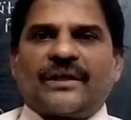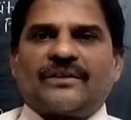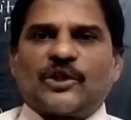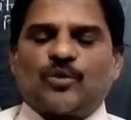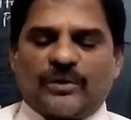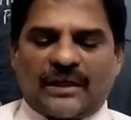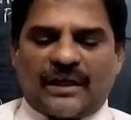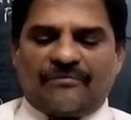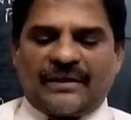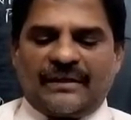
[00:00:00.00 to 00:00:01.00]
the Sultan
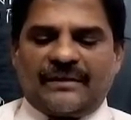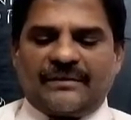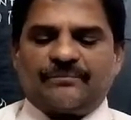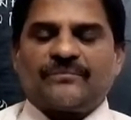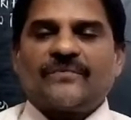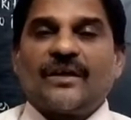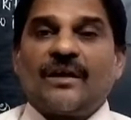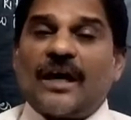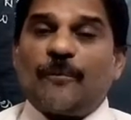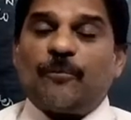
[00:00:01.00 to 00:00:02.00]
of Delhi,
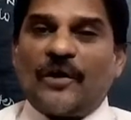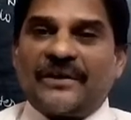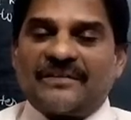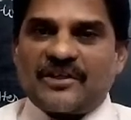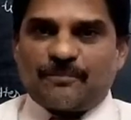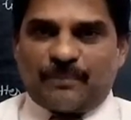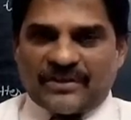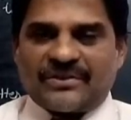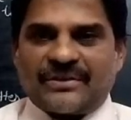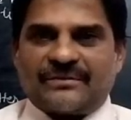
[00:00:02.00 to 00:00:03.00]
appointed this
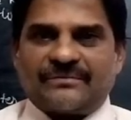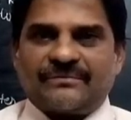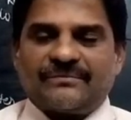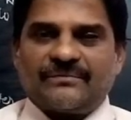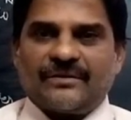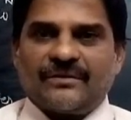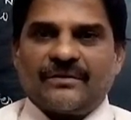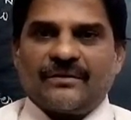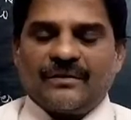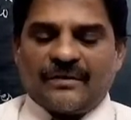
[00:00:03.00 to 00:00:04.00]
person
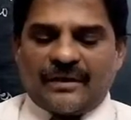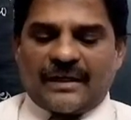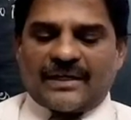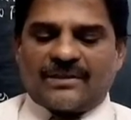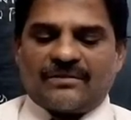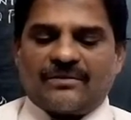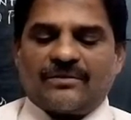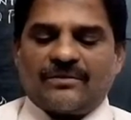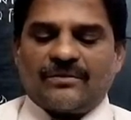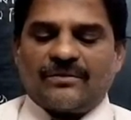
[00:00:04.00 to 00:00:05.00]
as
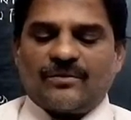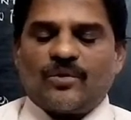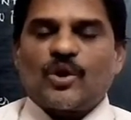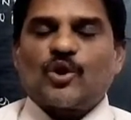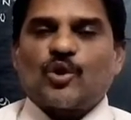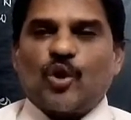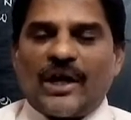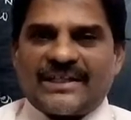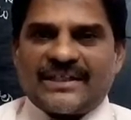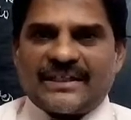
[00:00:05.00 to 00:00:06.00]

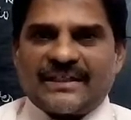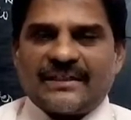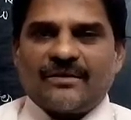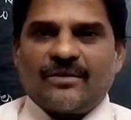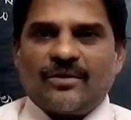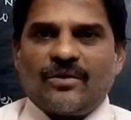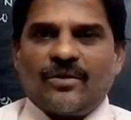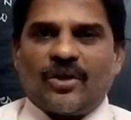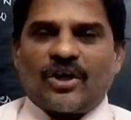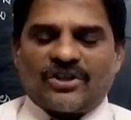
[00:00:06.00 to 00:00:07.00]
Qazi
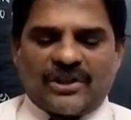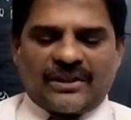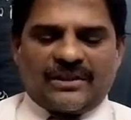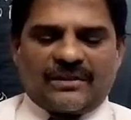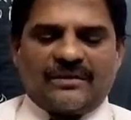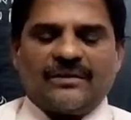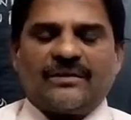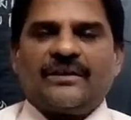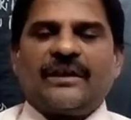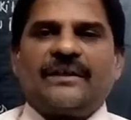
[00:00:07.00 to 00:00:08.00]
or judge
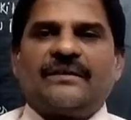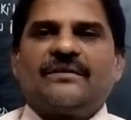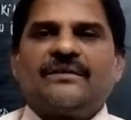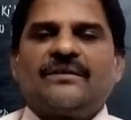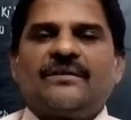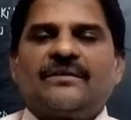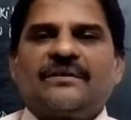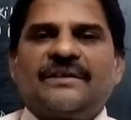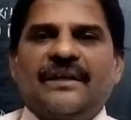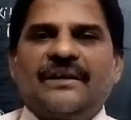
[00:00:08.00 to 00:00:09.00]
in
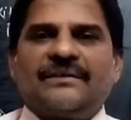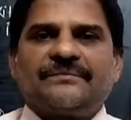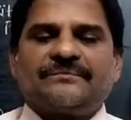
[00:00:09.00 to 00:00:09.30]
Delhi.